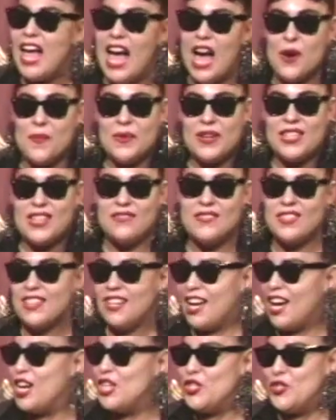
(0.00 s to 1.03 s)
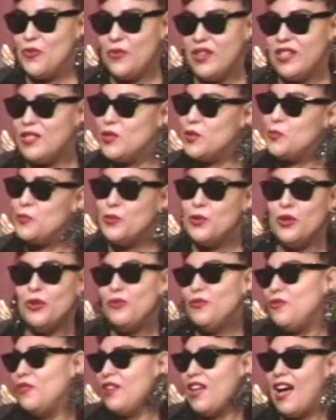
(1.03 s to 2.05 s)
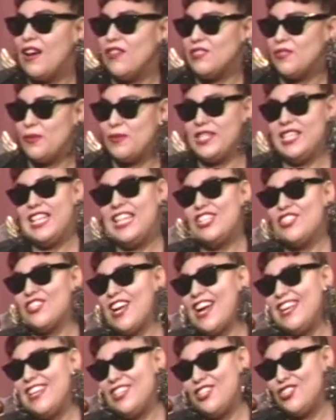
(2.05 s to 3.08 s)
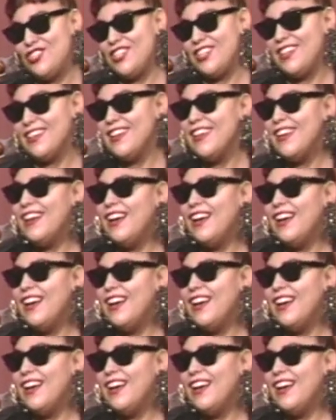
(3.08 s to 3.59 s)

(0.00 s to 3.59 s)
and we lived in the country in this beautiful house. It was in Itsukaichi.